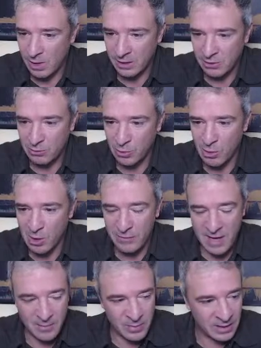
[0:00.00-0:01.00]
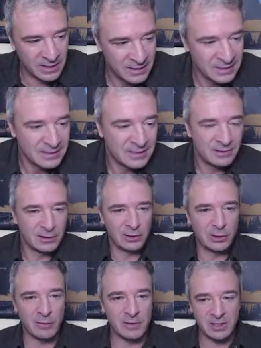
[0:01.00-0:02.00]
to do more of that, but a little
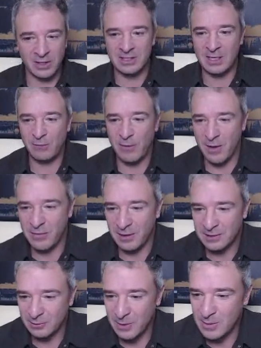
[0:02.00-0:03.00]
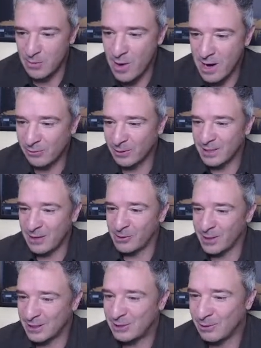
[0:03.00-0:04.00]
nervous in the DeFi thing. So maybe, Brandon, one day we'll
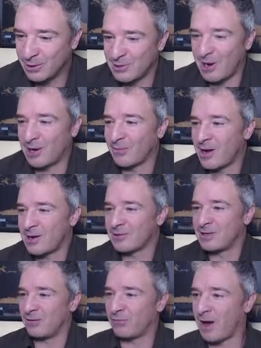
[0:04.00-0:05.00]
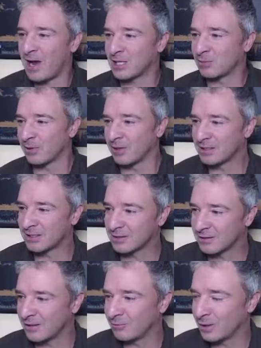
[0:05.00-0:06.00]
get you on to talk about your DeFi experiences
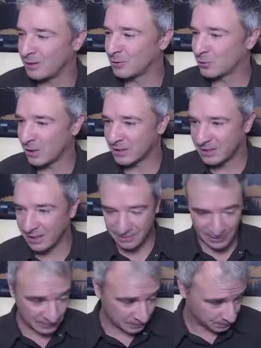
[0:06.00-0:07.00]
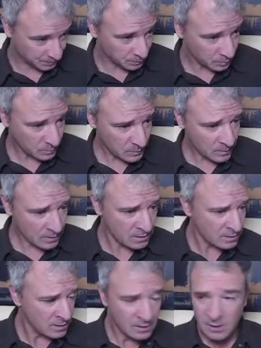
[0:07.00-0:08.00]
and, and what you trust out there.
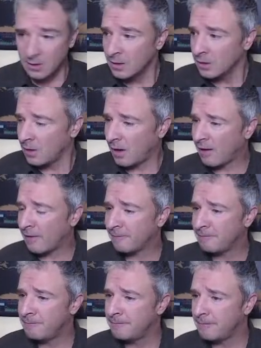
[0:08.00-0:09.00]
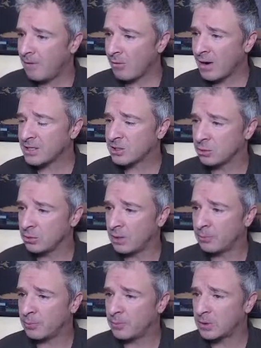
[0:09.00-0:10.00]
Um... All right, so
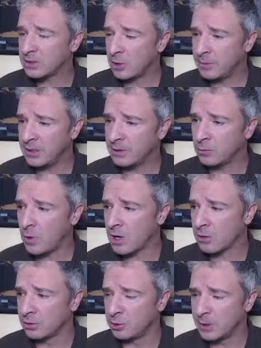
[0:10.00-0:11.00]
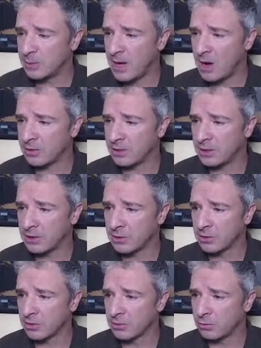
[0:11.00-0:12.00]
tell me, Walker, a little bit about
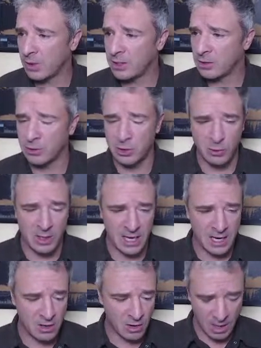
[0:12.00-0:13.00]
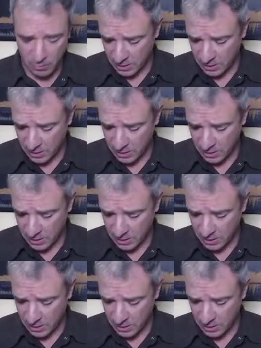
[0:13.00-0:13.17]
your what you're doing. I know I want